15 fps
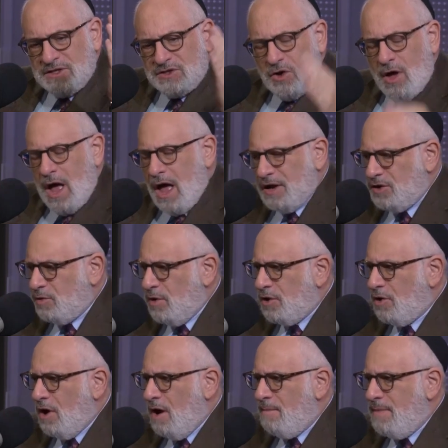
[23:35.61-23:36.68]
saw on
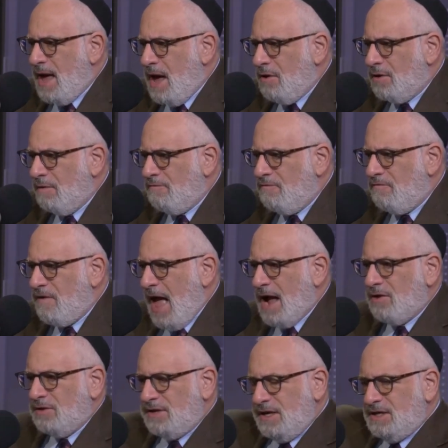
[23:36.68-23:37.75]
Twitter about
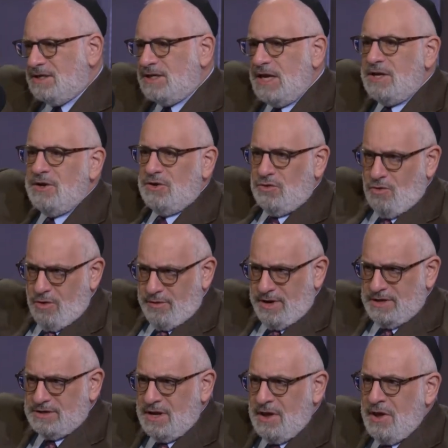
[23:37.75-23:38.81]
faculty
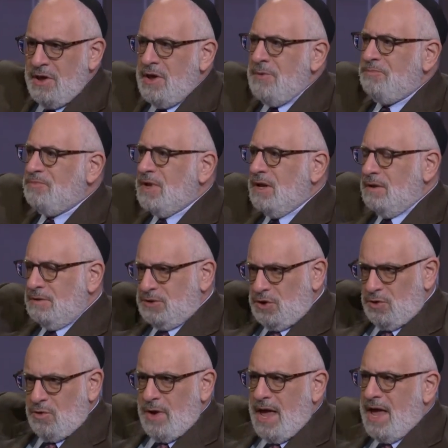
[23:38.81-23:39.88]
signatories
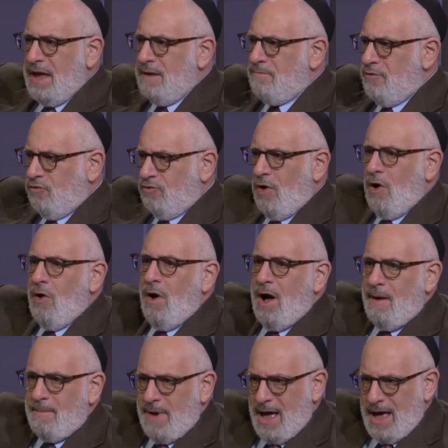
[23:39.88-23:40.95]
to a
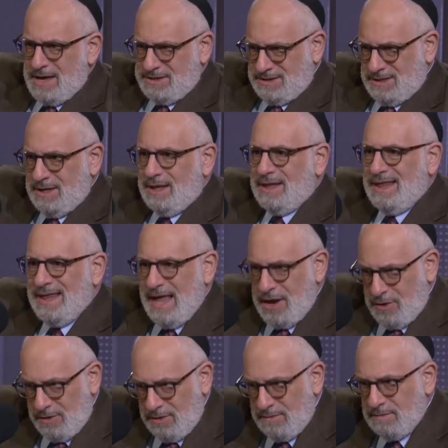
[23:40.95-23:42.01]
pro-Hamas
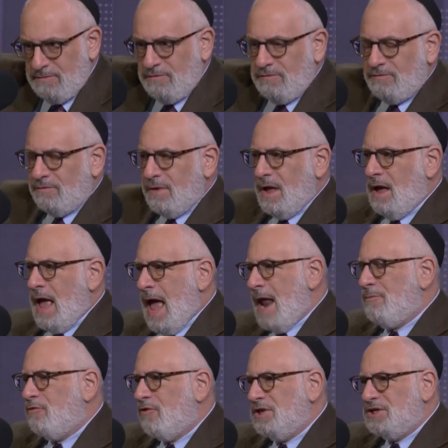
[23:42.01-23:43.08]
letter
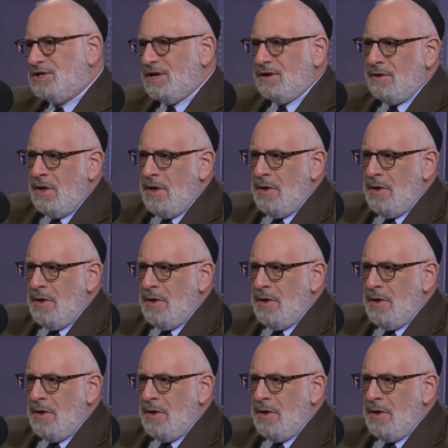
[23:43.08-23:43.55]
at Princeton.